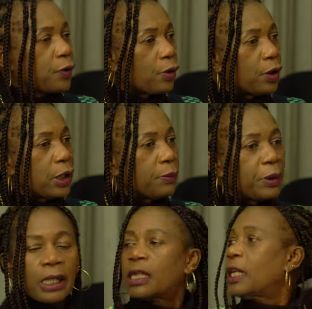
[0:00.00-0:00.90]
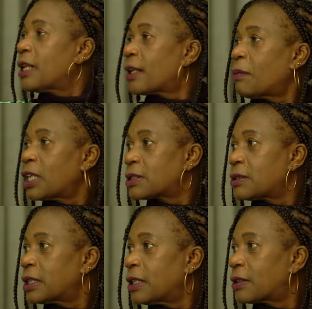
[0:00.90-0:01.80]
you go in your bed, someone is
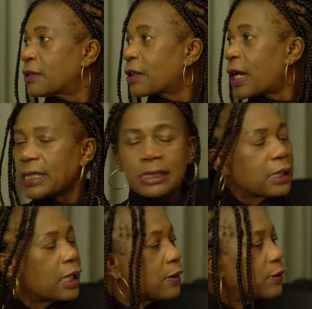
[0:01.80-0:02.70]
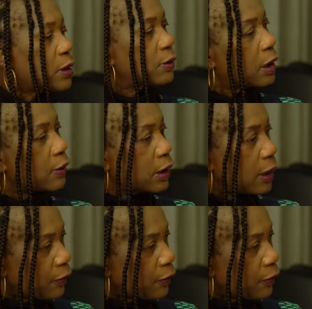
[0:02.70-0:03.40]
looking to the right, the other one's looking on the